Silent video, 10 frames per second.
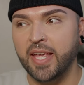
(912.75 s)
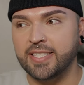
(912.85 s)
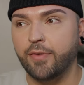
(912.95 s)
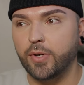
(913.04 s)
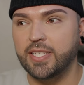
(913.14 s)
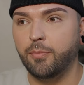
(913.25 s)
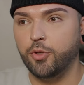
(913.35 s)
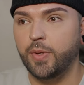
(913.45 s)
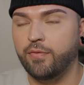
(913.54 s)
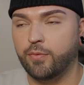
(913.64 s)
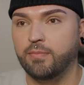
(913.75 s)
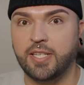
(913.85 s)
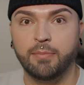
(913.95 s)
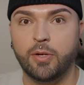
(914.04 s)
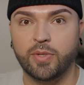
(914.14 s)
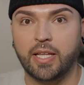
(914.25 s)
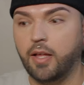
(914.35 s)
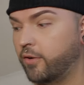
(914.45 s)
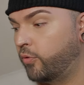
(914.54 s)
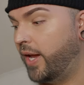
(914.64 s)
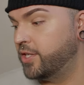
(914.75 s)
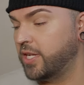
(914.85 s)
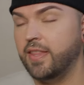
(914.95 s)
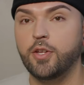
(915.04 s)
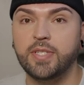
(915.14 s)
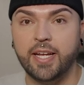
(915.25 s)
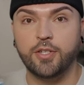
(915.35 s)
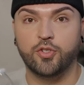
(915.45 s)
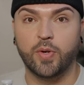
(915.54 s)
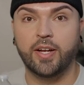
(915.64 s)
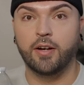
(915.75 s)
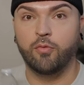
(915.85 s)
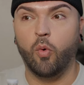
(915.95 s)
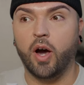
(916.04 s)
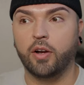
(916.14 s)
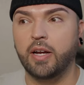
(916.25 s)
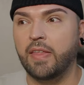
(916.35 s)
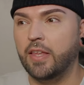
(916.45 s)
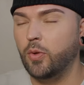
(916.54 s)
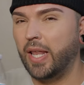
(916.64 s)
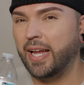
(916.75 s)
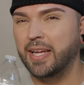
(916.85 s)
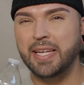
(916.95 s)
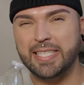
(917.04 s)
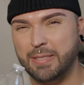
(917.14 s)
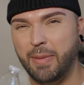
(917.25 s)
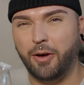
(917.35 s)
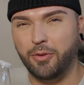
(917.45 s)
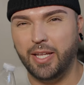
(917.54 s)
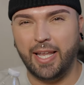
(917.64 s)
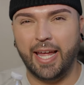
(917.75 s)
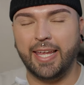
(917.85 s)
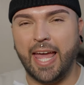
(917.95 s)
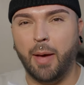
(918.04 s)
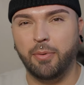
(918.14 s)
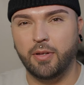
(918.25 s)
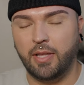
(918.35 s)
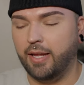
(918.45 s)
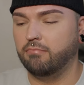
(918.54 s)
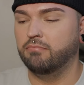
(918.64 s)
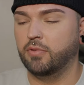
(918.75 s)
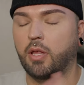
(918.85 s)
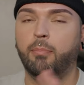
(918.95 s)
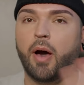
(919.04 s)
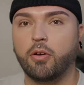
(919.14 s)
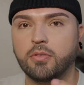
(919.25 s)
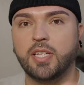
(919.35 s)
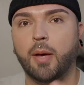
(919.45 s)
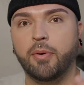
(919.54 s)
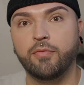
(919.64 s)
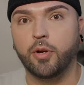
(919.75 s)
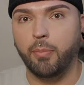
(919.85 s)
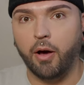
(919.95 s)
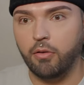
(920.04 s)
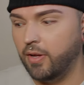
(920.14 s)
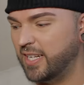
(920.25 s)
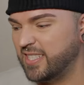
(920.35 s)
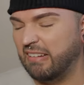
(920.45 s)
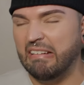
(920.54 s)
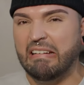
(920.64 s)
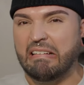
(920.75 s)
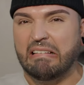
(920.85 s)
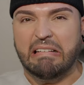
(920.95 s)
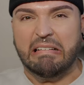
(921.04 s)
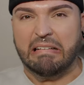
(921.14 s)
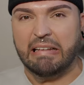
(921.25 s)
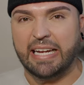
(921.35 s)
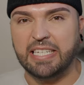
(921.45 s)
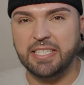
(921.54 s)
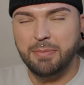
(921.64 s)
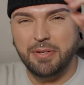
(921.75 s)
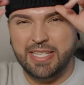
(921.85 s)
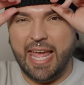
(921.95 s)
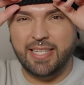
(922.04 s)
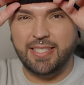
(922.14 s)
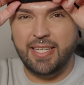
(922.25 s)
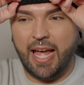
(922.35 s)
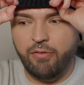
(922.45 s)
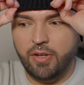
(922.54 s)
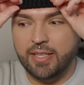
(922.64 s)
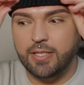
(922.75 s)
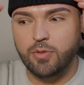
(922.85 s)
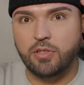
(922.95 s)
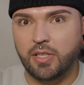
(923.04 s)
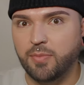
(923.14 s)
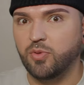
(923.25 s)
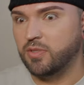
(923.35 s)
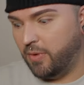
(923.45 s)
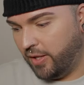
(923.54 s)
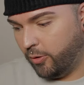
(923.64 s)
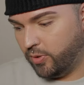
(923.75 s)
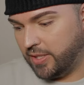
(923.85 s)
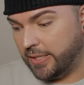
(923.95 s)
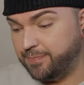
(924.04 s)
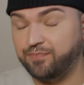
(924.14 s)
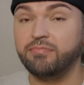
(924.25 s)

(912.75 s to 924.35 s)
Say for example, you eat something with a lot of ranch, and then you take a drink of water, and then you like smell the like cap, like the bottle top of your bottle, and it's like, ugh, like it just smells nasty. I feel like that's what your lips will smell like with that